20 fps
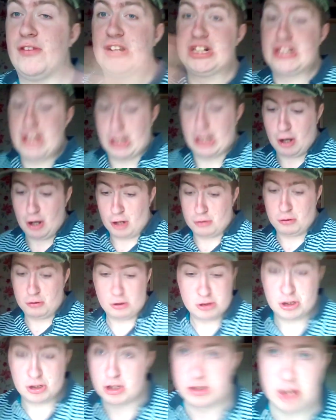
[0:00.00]
finished yet, guys. I'm
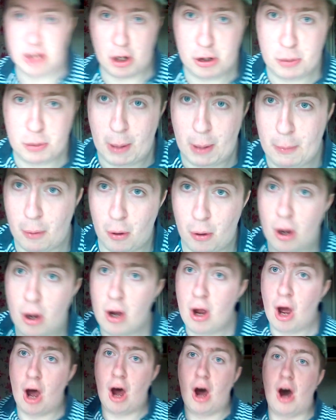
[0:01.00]
just going to show you a bit more
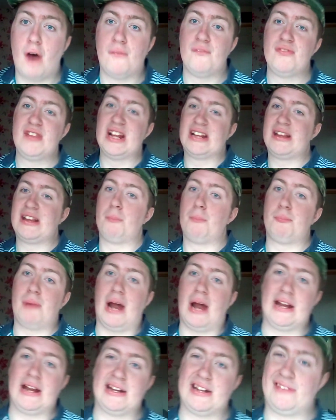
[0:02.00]
of this
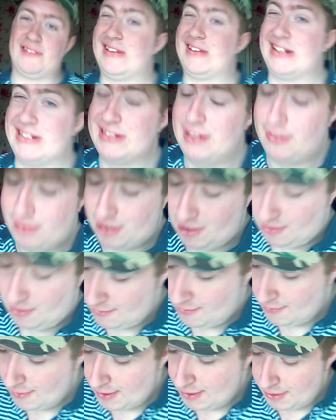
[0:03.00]
brand, this video. So,
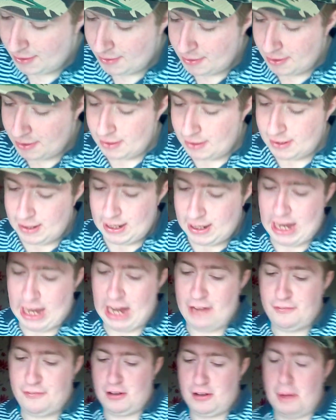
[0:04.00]

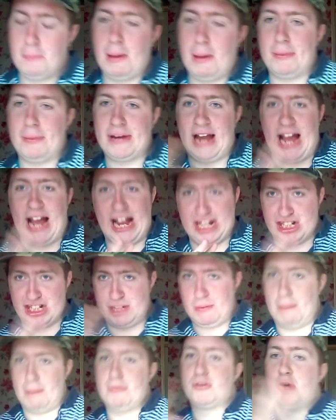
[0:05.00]
Africa map and Asia
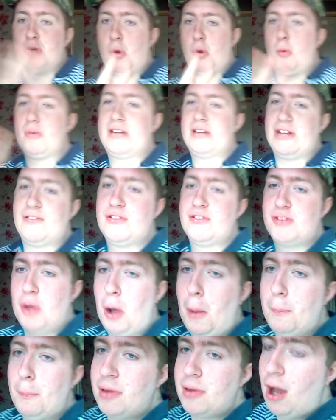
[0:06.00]
map, two different
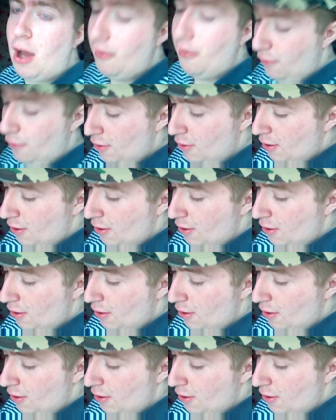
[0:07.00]
types of...